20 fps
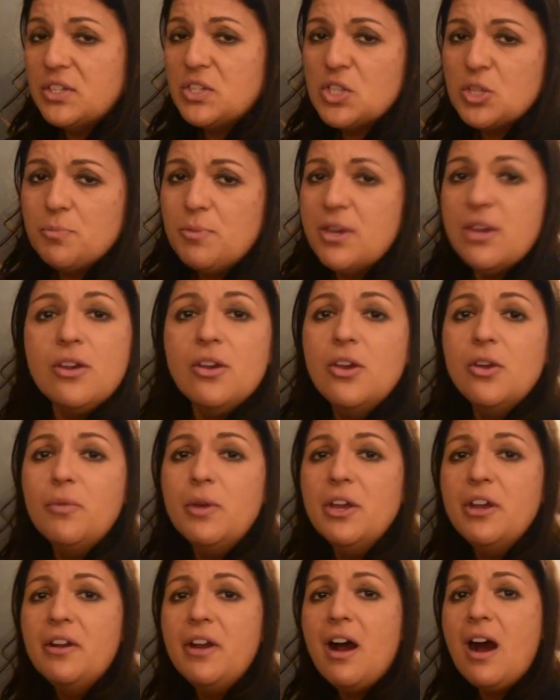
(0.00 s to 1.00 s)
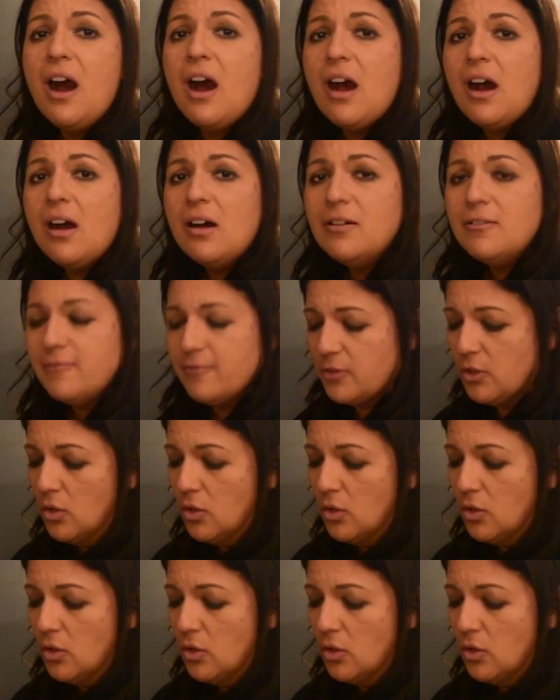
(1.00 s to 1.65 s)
the Spirit of